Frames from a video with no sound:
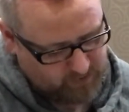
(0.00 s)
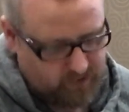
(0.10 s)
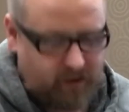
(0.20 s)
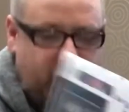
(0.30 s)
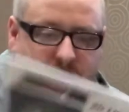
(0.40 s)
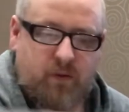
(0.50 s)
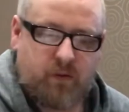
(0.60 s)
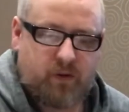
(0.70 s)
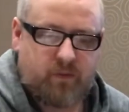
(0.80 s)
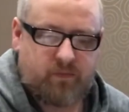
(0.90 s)
like if you
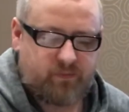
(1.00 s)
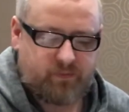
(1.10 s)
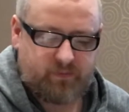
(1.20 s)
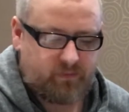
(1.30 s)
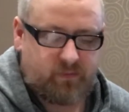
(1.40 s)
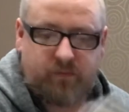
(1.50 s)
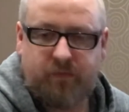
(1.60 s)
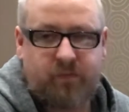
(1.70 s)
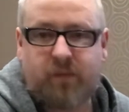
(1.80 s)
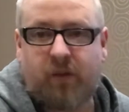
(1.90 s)
were
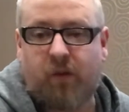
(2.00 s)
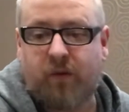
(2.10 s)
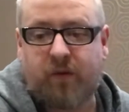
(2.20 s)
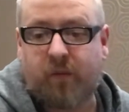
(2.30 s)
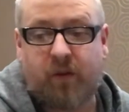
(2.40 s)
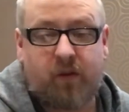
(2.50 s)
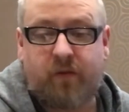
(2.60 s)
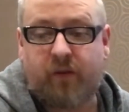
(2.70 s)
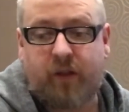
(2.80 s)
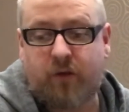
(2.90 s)
going somewhere, or if you're
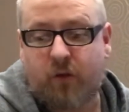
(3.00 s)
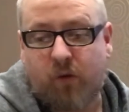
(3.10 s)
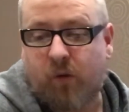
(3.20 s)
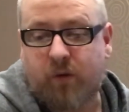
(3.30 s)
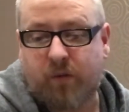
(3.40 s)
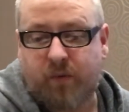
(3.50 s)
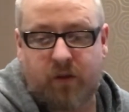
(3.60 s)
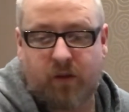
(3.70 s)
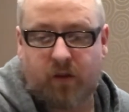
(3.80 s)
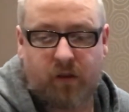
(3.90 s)
at a show or something, you
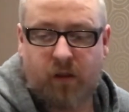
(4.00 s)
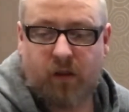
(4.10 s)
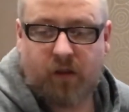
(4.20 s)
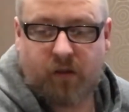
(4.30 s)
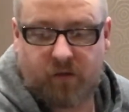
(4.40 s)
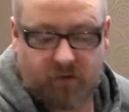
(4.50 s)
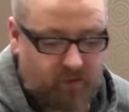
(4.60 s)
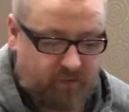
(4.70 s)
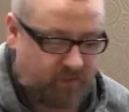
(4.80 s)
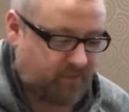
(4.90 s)
could control it
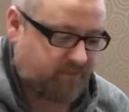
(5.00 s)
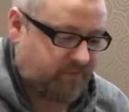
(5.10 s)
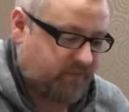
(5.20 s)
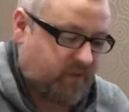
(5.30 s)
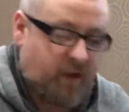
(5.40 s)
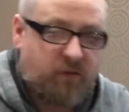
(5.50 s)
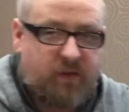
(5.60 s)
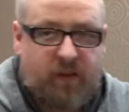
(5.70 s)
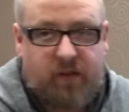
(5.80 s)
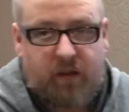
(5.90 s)
from
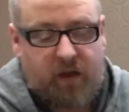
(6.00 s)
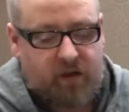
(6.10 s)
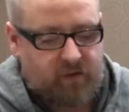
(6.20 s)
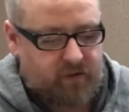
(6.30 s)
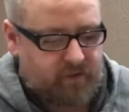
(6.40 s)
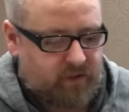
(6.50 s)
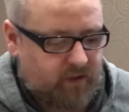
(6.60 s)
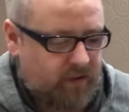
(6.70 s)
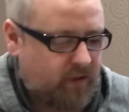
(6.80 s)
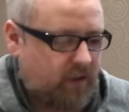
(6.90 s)
outside the car or whatever.
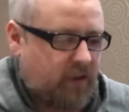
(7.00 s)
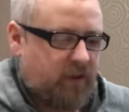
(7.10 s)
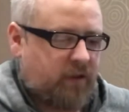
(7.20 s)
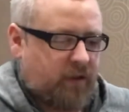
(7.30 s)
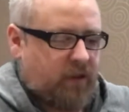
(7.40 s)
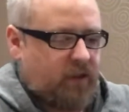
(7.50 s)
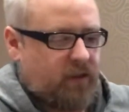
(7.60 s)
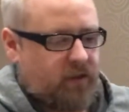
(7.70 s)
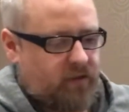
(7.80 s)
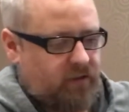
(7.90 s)
Then
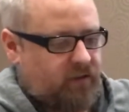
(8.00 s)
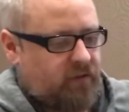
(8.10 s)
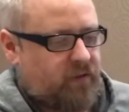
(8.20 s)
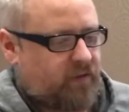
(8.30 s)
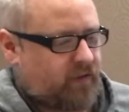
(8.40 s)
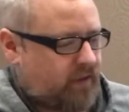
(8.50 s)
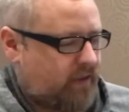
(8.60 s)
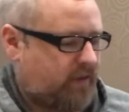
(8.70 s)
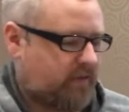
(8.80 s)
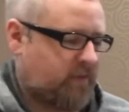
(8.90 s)
this guy
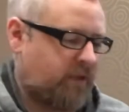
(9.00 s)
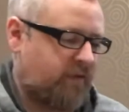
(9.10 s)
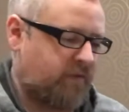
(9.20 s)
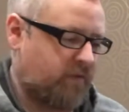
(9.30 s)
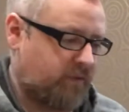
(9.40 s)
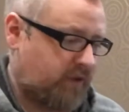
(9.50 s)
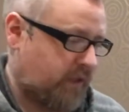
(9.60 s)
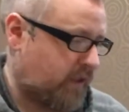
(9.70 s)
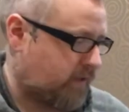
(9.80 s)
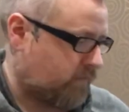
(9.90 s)
is the manifold, which
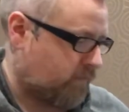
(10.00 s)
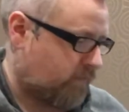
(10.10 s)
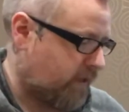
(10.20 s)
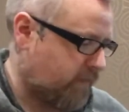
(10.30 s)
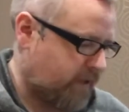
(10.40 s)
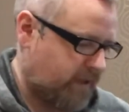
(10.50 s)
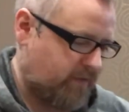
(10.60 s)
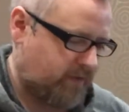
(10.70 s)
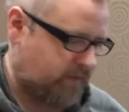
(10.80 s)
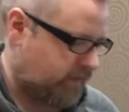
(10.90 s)
again is way
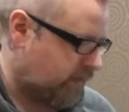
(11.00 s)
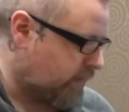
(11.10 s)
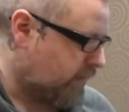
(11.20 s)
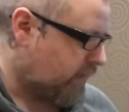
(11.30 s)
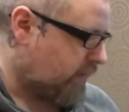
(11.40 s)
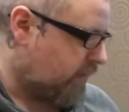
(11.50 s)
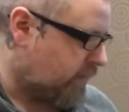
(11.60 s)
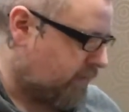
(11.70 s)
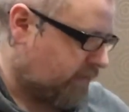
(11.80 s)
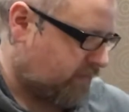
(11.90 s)
heavier than I
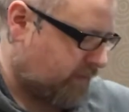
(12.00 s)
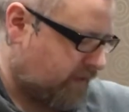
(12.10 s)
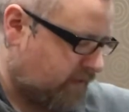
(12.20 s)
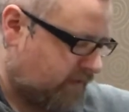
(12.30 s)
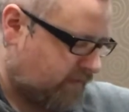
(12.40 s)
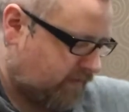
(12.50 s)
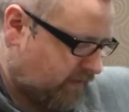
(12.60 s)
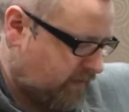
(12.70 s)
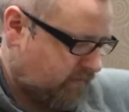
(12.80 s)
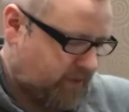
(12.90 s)
was expecting. It's
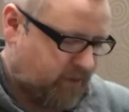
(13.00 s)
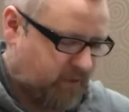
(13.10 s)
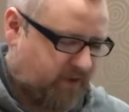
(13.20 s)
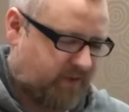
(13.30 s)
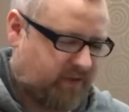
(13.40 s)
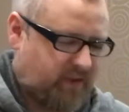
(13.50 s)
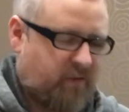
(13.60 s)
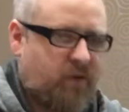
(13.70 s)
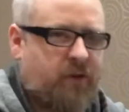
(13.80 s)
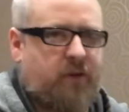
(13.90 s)
kind of weird because I've
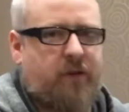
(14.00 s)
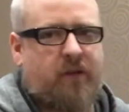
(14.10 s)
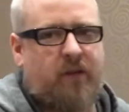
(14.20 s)
watched